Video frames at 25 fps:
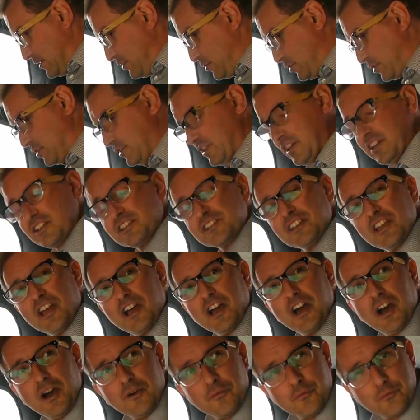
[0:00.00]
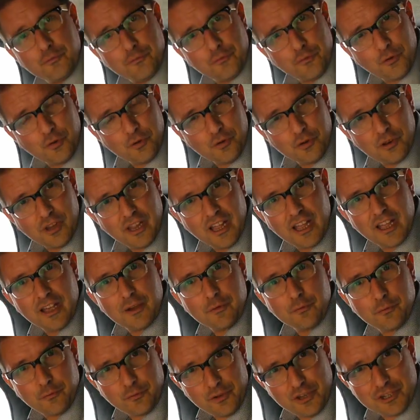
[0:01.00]
Look at this, a full
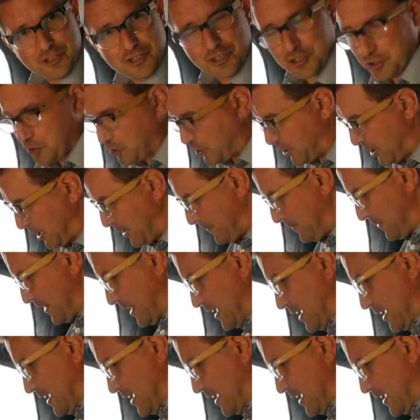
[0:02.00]
featured cooker,